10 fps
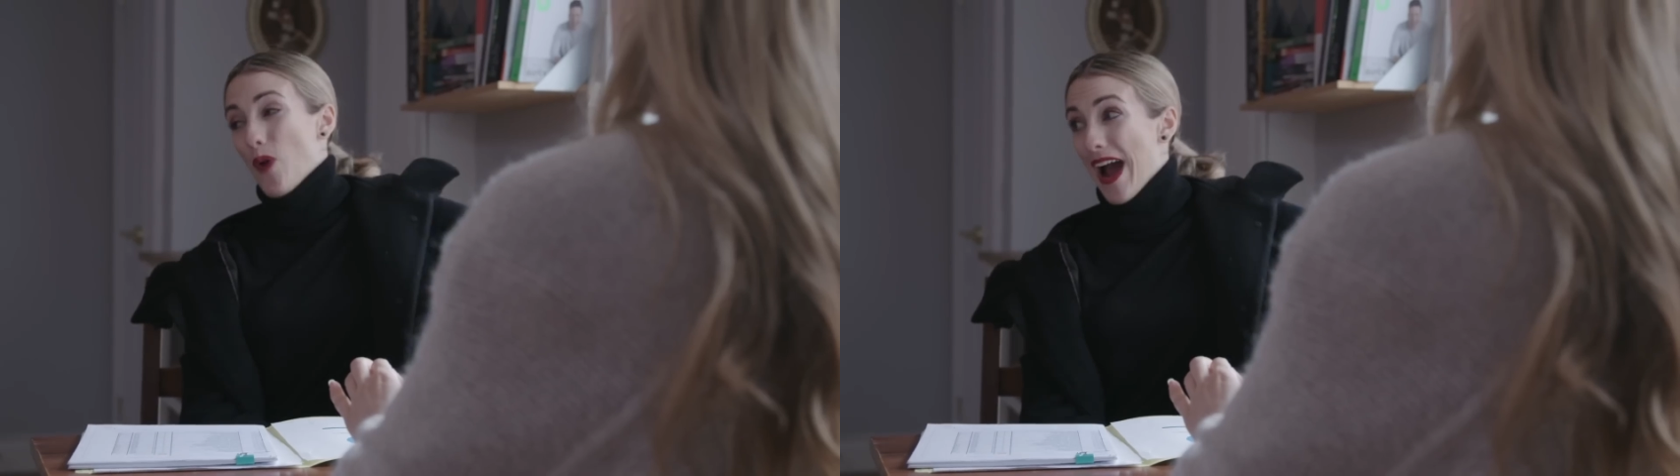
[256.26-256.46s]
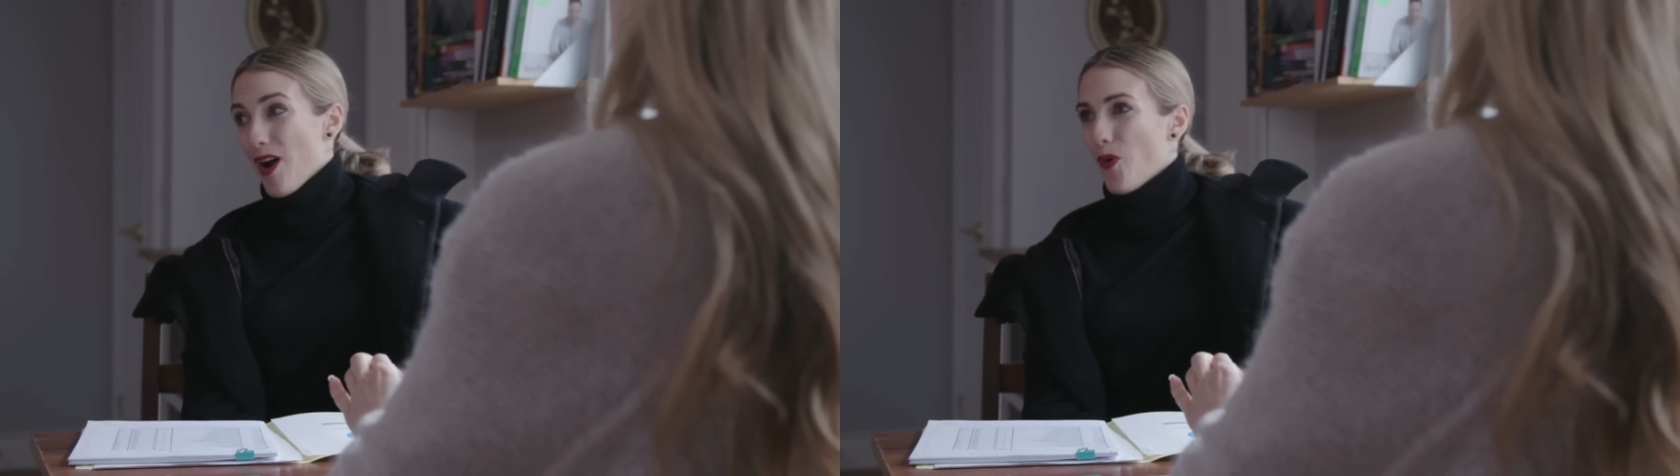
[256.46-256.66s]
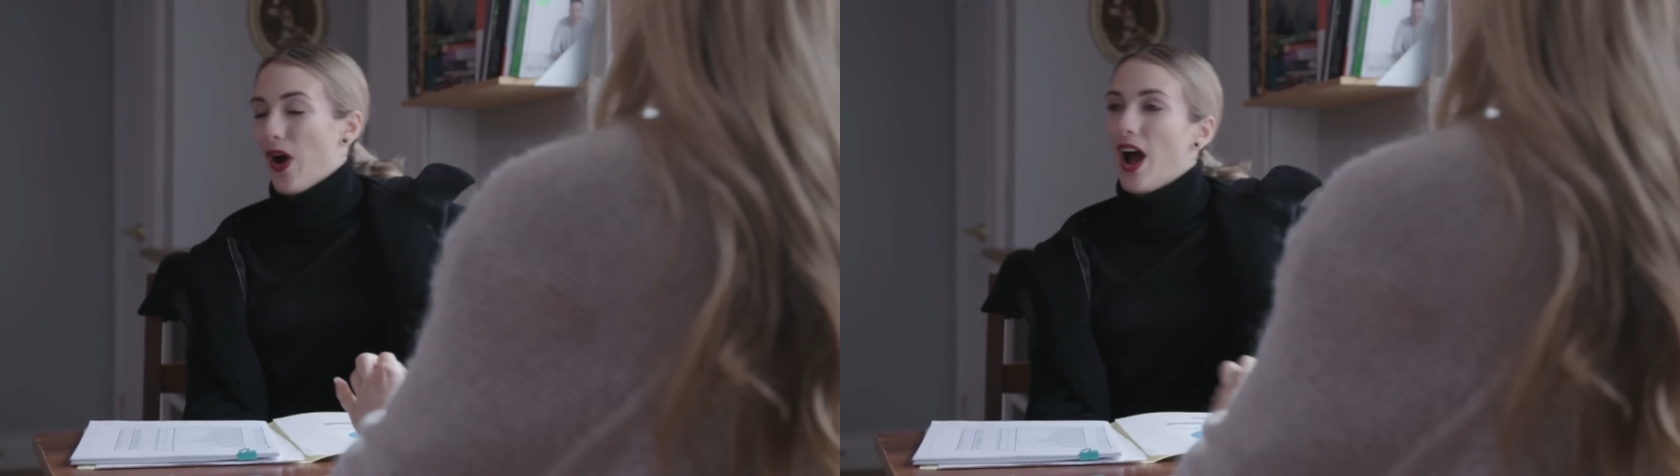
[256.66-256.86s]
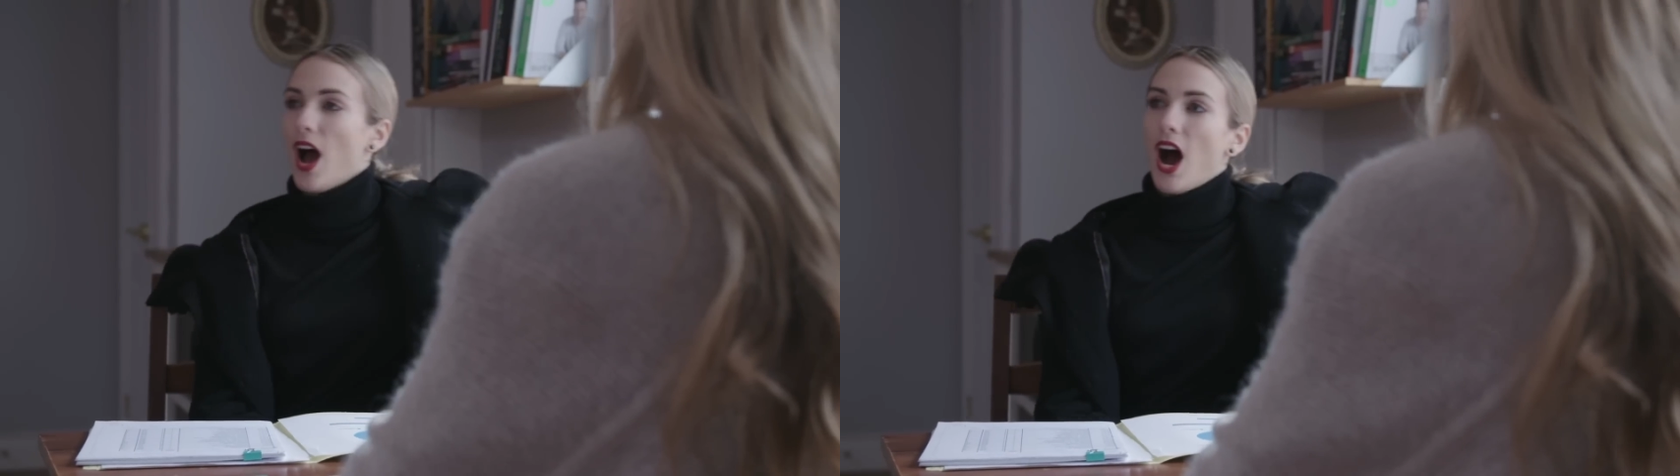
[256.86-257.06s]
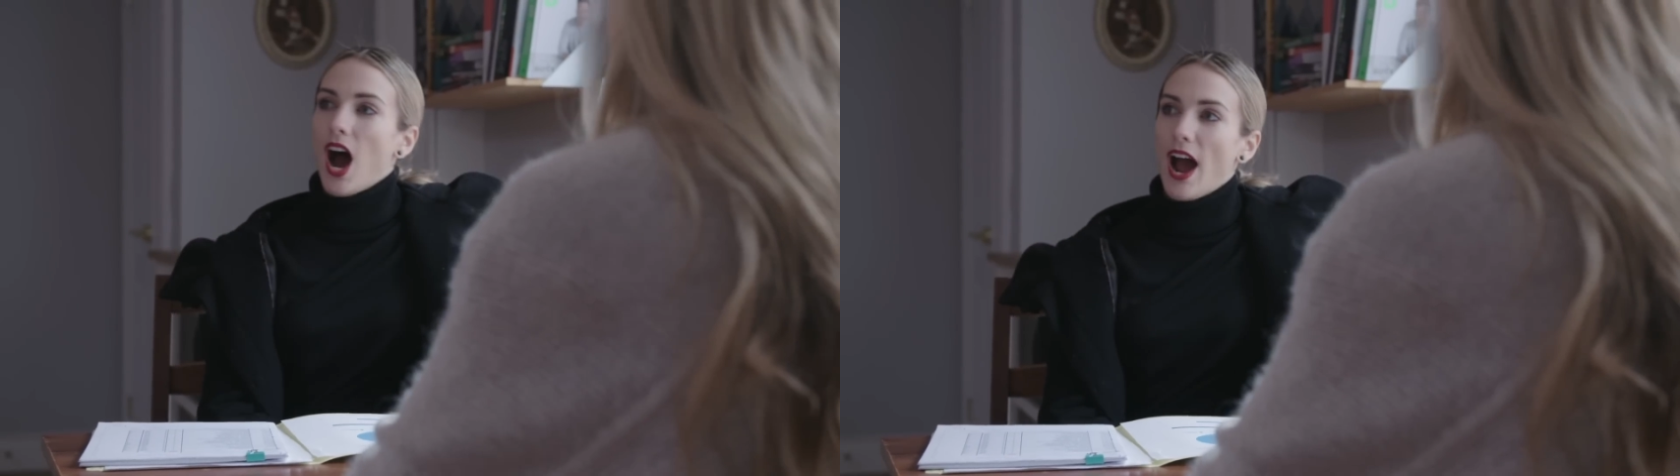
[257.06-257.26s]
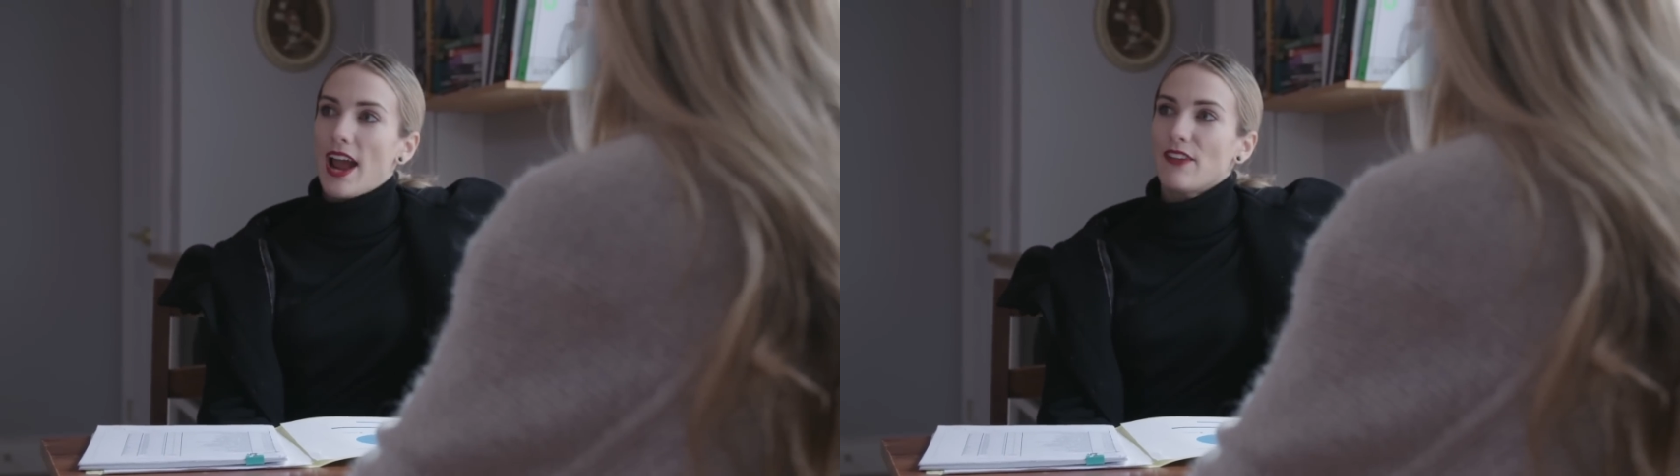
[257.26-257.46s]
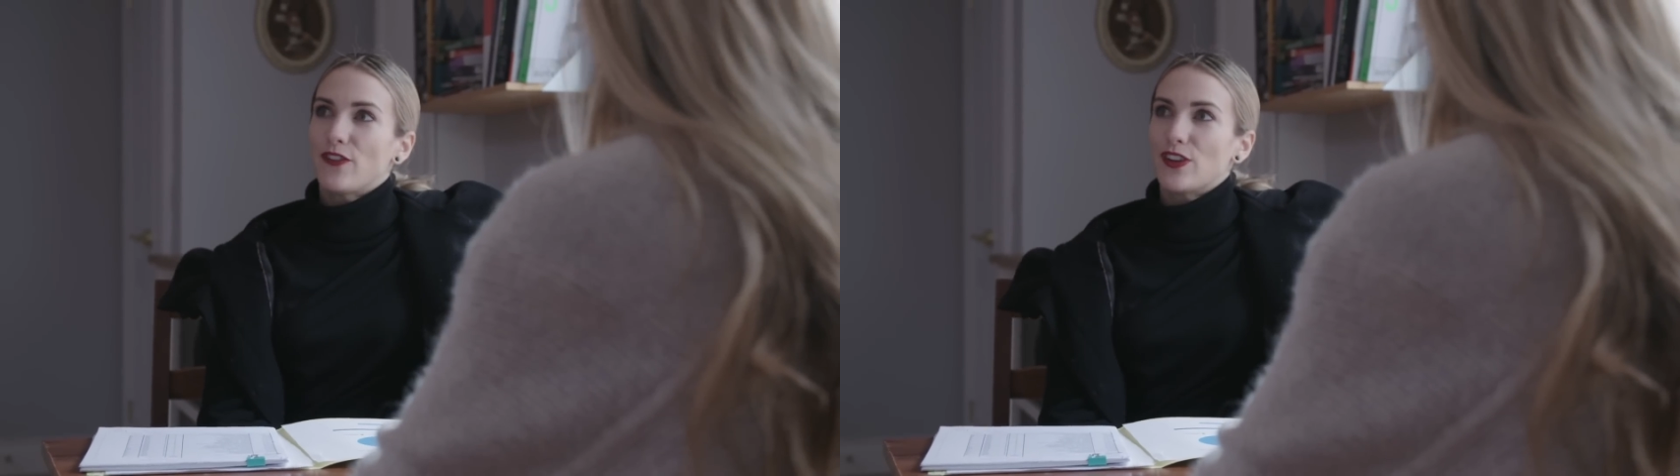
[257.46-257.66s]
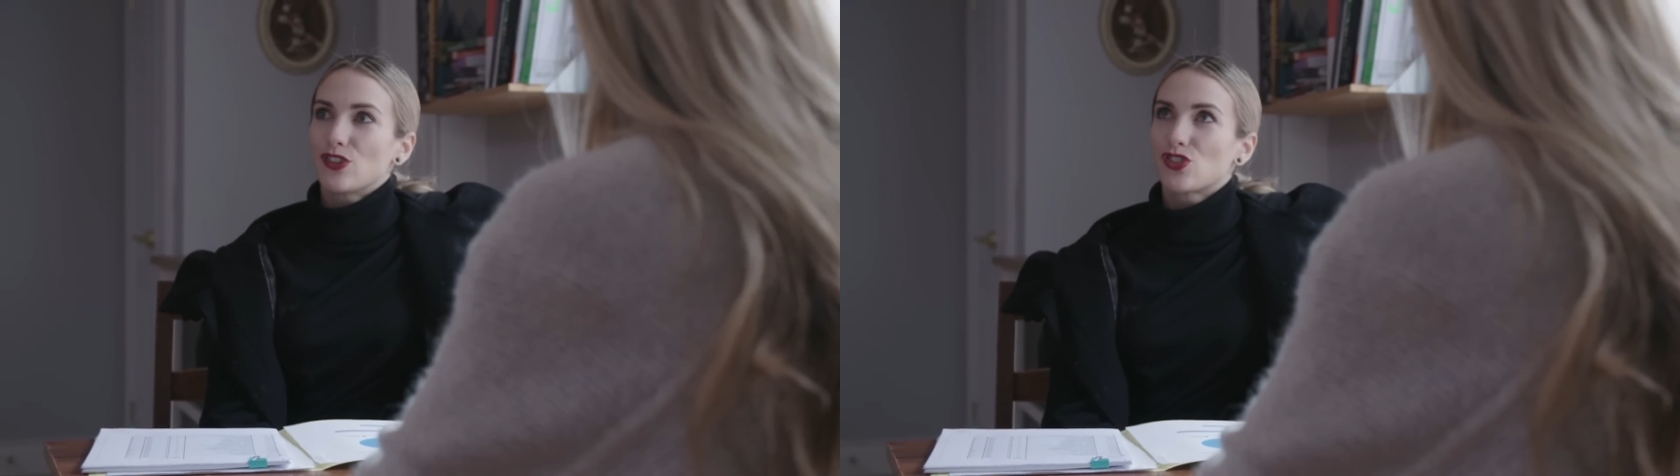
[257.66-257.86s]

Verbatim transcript: wow. one of my decisions? I feel